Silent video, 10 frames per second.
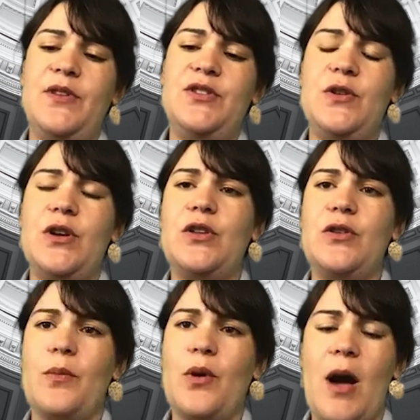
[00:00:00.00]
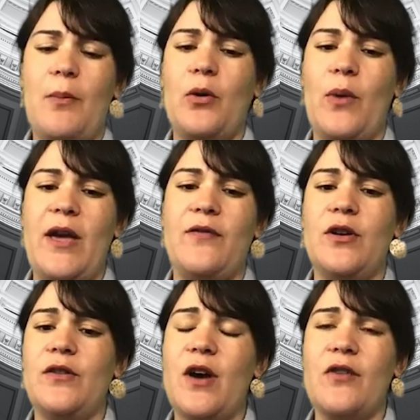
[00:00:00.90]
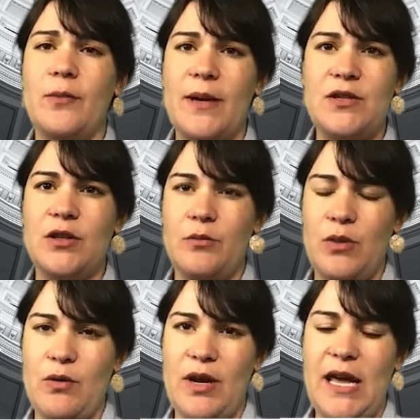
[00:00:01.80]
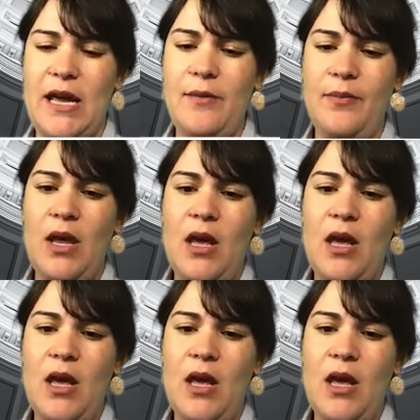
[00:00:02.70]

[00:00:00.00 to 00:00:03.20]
to include a proper waiver of governmental immunity,